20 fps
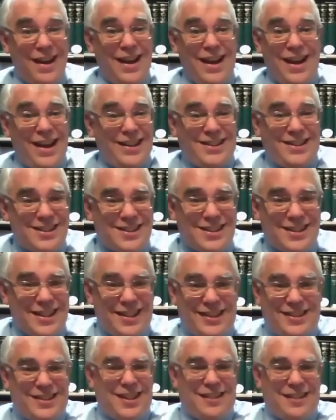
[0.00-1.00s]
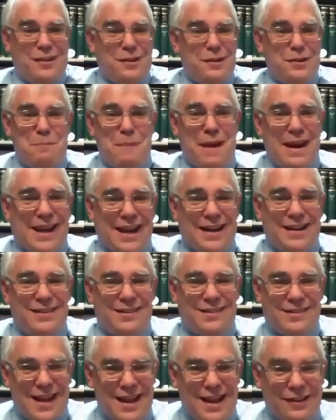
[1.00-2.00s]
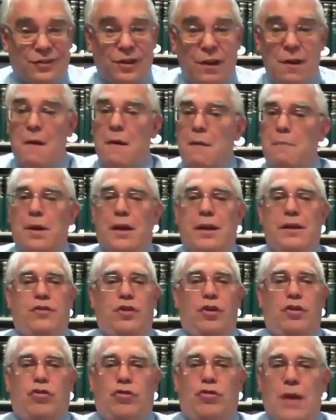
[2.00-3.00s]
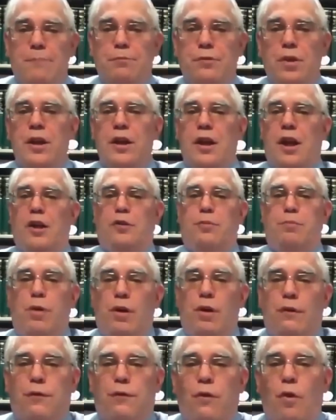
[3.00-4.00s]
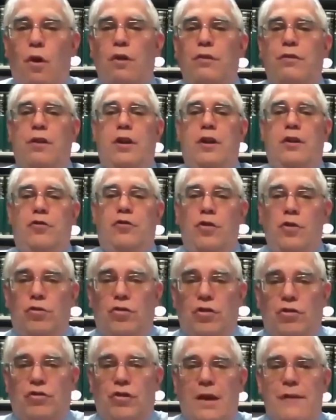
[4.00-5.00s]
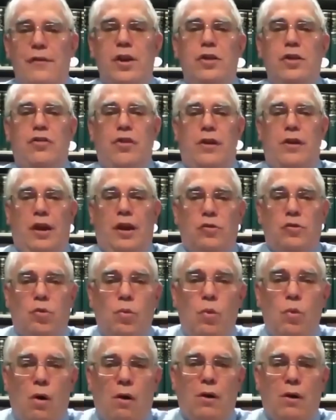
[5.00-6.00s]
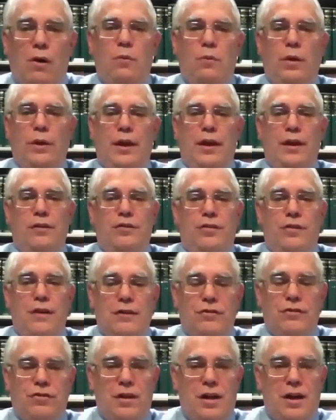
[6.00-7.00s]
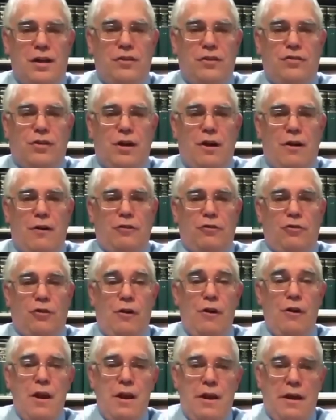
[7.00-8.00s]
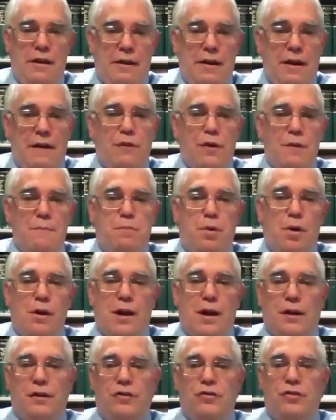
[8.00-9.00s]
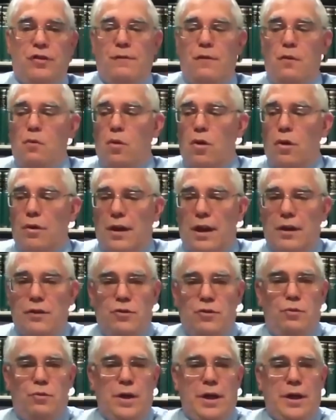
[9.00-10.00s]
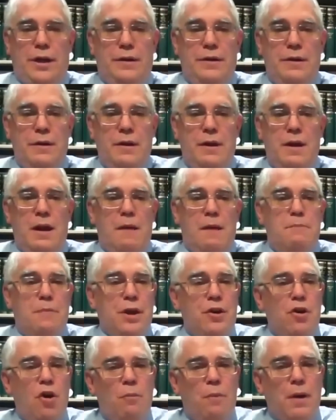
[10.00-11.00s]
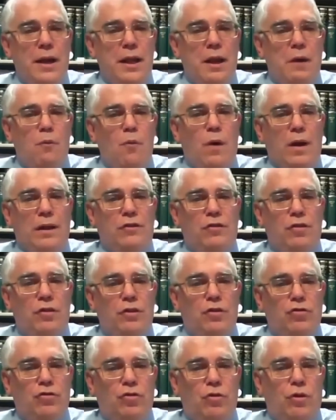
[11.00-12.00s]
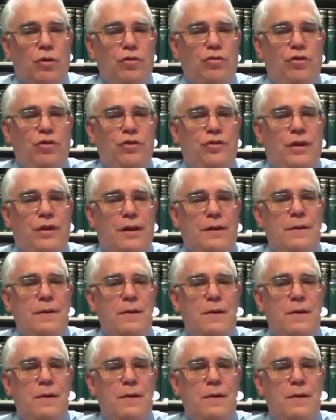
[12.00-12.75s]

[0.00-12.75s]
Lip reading: it just doesn't make any sense. But it's accepted, it's put forth, and it's used as evidence against Warren when they assassinate his character in every book on the Civil War that you read. But nobody went to the source and said,